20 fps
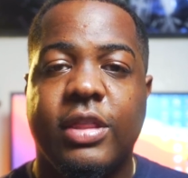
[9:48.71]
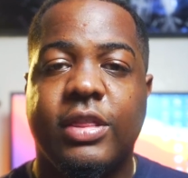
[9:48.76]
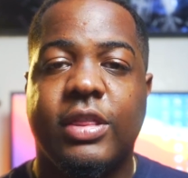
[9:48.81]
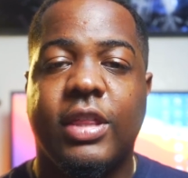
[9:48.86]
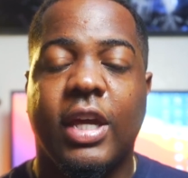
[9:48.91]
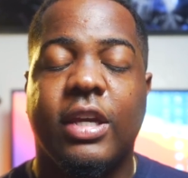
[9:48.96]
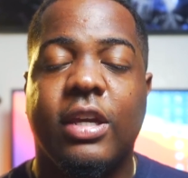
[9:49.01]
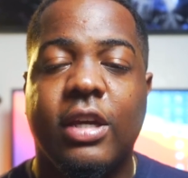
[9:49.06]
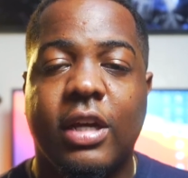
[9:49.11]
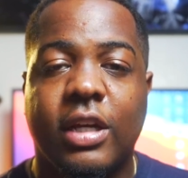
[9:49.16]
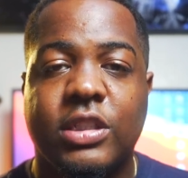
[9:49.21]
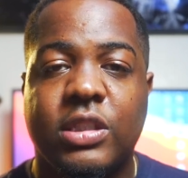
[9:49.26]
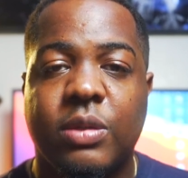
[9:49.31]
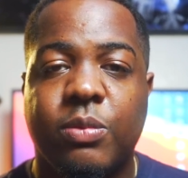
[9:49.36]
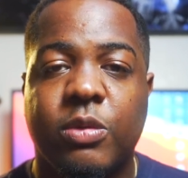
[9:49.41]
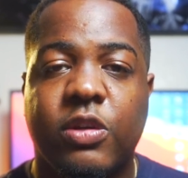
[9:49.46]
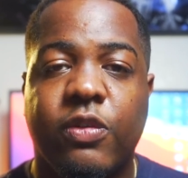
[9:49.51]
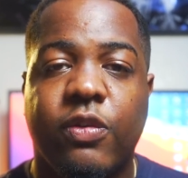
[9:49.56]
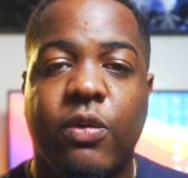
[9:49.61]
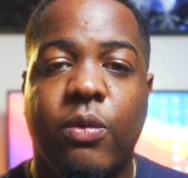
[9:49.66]
Thank you guys so
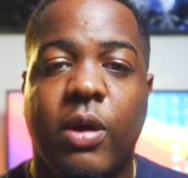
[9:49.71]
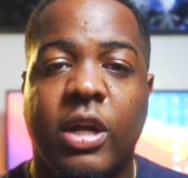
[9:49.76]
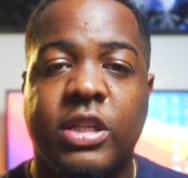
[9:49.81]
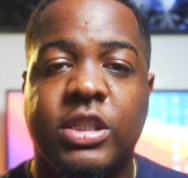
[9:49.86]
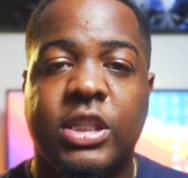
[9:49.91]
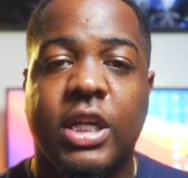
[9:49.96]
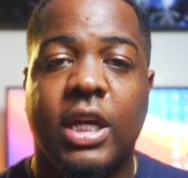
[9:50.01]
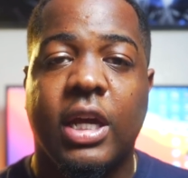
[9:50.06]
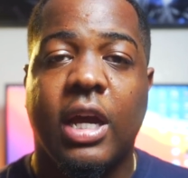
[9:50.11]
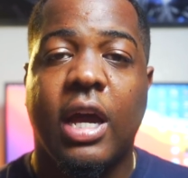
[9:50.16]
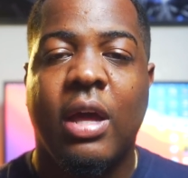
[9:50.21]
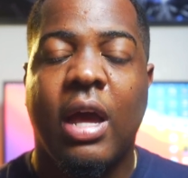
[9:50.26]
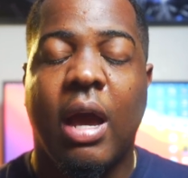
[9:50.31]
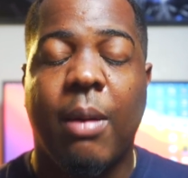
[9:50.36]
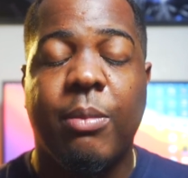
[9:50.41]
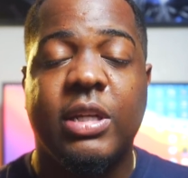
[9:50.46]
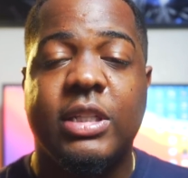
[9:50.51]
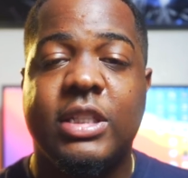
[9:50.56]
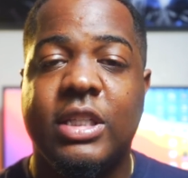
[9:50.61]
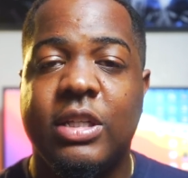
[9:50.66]
much for watching. I'm
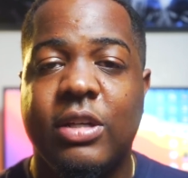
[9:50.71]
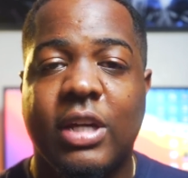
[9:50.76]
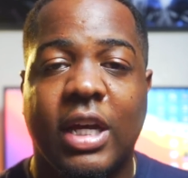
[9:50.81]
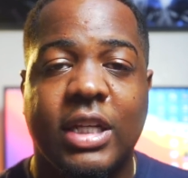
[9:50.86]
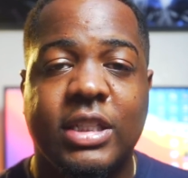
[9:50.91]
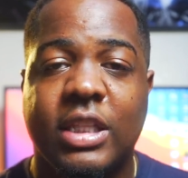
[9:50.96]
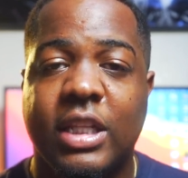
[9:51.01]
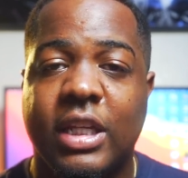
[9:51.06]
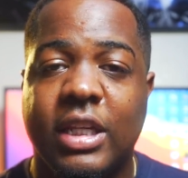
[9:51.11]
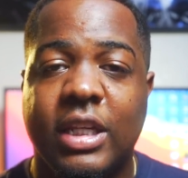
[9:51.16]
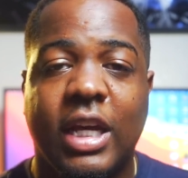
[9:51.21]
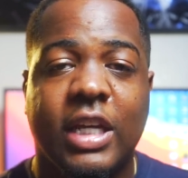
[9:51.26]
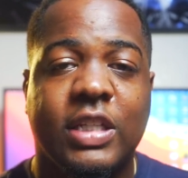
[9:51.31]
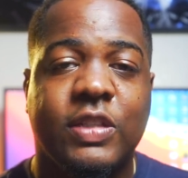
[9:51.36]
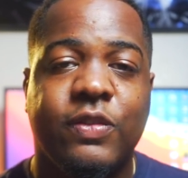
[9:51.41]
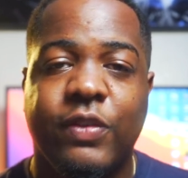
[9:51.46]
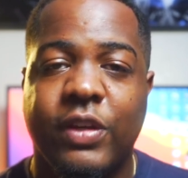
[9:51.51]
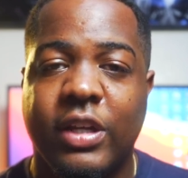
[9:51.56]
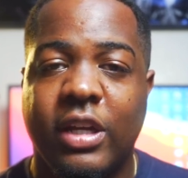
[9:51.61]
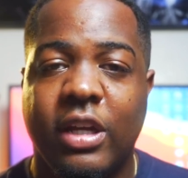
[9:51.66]
gonna see you guys in the
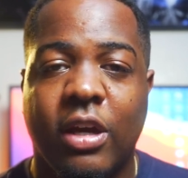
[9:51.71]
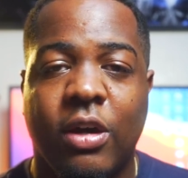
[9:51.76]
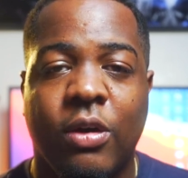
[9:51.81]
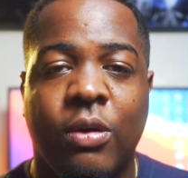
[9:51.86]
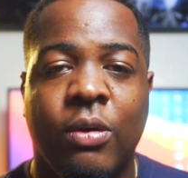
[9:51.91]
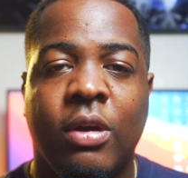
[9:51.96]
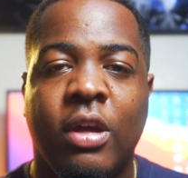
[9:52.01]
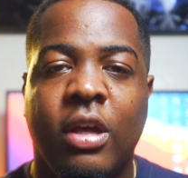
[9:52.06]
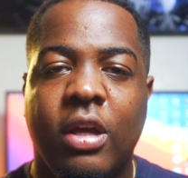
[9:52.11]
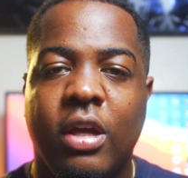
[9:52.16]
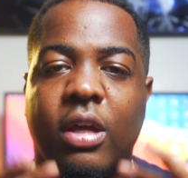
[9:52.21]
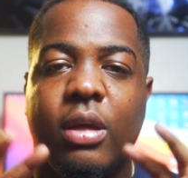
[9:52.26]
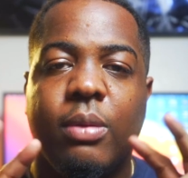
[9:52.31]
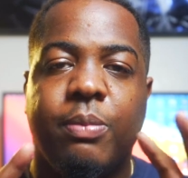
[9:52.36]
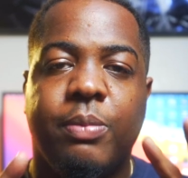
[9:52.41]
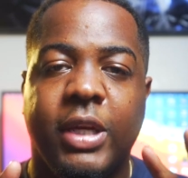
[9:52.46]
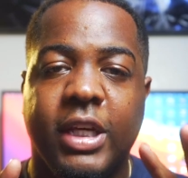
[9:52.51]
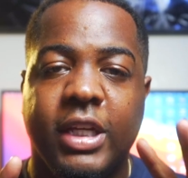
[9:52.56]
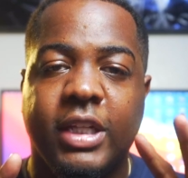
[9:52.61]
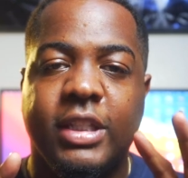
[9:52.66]
next video.
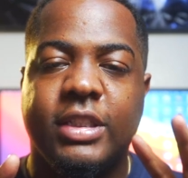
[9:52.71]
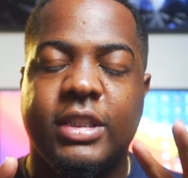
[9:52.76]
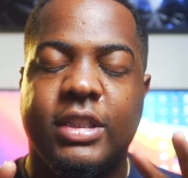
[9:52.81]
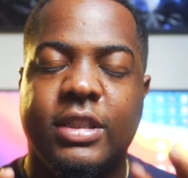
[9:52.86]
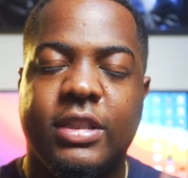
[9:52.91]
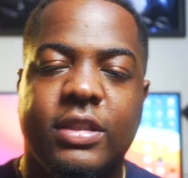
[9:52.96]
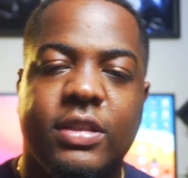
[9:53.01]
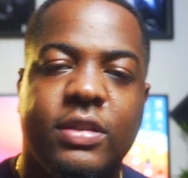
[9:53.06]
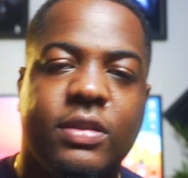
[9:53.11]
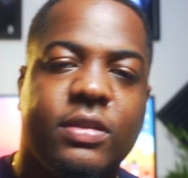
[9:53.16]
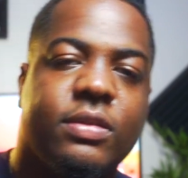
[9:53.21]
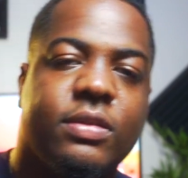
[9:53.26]
Peace.